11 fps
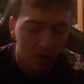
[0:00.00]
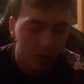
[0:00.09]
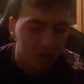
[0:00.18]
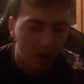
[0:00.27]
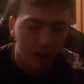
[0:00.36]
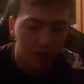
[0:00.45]

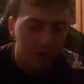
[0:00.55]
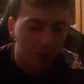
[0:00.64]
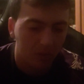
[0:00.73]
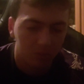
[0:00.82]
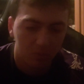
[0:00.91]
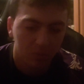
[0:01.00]
And I
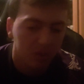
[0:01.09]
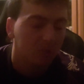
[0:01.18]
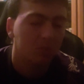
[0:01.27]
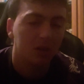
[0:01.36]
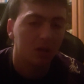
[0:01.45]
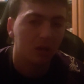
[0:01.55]
really,
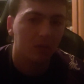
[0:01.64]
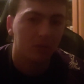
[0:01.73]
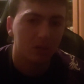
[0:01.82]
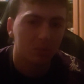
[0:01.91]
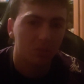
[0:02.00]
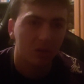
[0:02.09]
really love
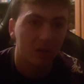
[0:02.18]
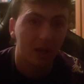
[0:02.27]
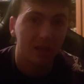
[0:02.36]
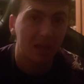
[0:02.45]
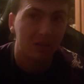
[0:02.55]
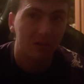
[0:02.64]
this movie.
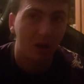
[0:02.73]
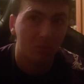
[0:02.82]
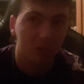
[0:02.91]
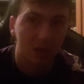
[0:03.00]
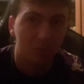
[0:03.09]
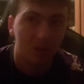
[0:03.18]
I cannot
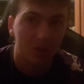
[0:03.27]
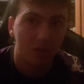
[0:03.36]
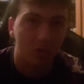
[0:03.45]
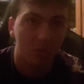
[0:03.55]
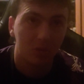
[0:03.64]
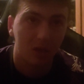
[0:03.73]
recommend this
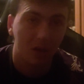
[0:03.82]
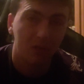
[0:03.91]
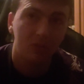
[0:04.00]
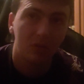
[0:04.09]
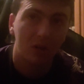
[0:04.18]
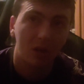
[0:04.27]
film
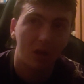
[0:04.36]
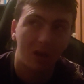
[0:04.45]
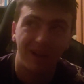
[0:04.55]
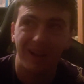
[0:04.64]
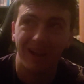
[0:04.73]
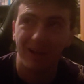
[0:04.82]
enough.
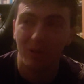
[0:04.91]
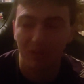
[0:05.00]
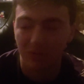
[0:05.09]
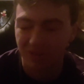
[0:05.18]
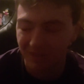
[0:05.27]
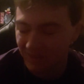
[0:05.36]

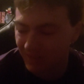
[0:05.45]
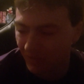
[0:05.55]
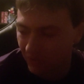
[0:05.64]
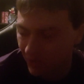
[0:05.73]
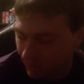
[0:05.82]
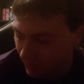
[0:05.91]
However, this is a
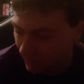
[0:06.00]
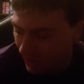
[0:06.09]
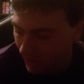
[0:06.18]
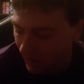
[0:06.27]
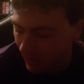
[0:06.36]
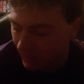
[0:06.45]
film
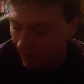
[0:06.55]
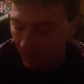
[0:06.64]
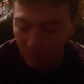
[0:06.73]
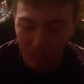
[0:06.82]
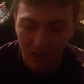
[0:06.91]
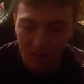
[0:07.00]

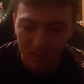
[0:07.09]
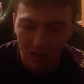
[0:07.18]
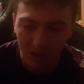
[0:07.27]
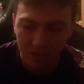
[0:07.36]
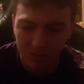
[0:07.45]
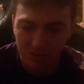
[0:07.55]
that may
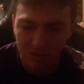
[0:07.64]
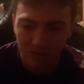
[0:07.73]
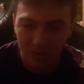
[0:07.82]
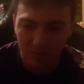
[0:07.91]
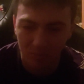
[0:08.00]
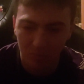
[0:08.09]
not
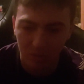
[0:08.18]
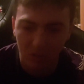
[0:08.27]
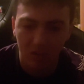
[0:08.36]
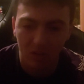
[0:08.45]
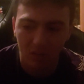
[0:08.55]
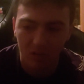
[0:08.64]

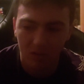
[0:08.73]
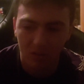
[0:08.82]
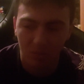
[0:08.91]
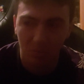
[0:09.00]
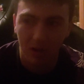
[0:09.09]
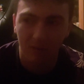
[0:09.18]
be
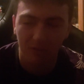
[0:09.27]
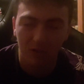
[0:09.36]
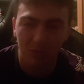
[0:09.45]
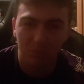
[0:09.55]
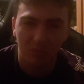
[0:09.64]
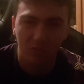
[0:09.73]
the right
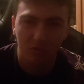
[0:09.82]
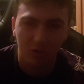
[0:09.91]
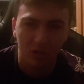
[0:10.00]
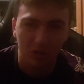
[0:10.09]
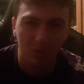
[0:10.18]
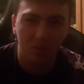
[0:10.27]
film for
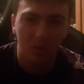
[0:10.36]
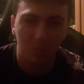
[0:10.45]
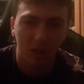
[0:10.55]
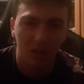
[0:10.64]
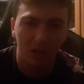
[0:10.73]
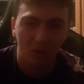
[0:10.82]
you,
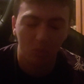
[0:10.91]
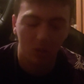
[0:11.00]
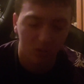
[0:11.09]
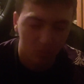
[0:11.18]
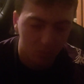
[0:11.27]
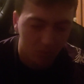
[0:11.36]
depending on
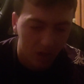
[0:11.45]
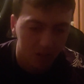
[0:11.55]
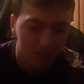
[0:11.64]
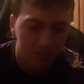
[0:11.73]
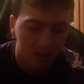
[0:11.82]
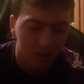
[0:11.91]
what your
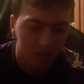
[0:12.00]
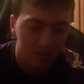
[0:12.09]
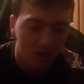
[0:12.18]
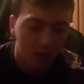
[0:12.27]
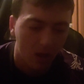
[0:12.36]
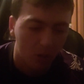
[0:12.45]
mindset
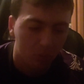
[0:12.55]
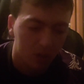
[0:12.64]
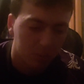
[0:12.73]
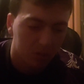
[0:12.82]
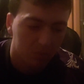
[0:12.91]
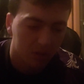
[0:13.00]
is. What
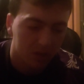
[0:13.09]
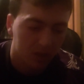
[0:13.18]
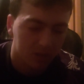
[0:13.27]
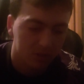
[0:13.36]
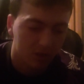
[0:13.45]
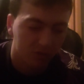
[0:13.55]
I mean by
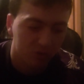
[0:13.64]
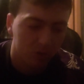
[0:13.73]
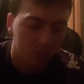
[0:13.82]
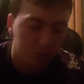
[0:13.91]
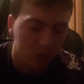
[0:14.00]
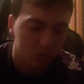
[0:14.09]
that is if you're
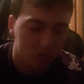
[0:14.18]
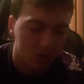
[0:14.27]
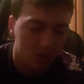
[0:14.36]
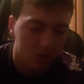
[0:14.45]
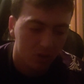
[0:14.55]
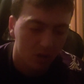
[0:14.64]
a
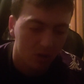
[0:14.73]
person